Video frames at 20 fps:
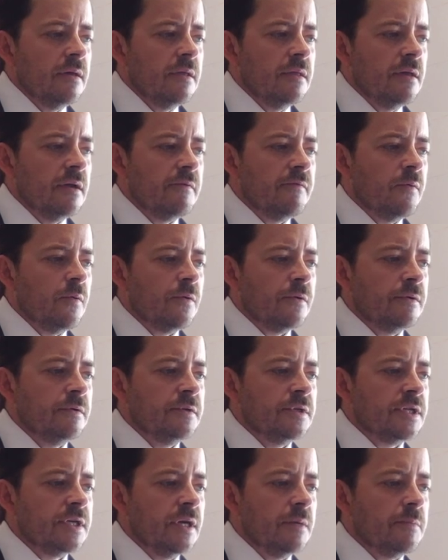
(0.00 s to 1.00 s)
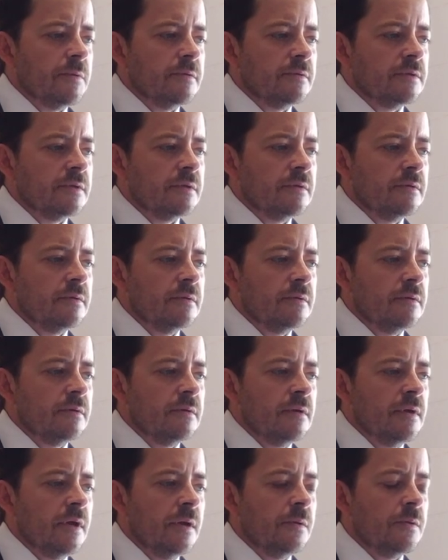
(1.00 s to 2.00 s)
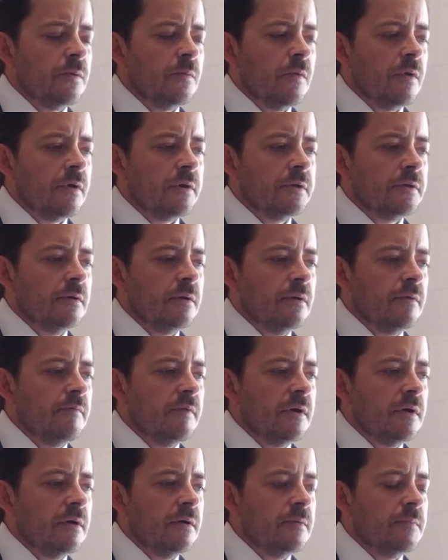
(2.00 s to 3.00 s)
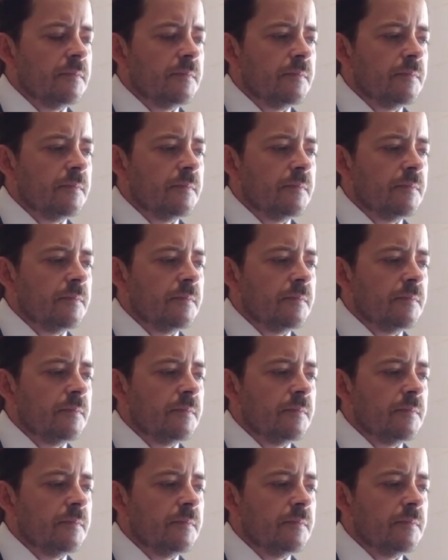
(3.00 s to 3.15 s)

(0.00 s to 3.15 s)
Therefore, you shepherds, hear the word of Jehovah.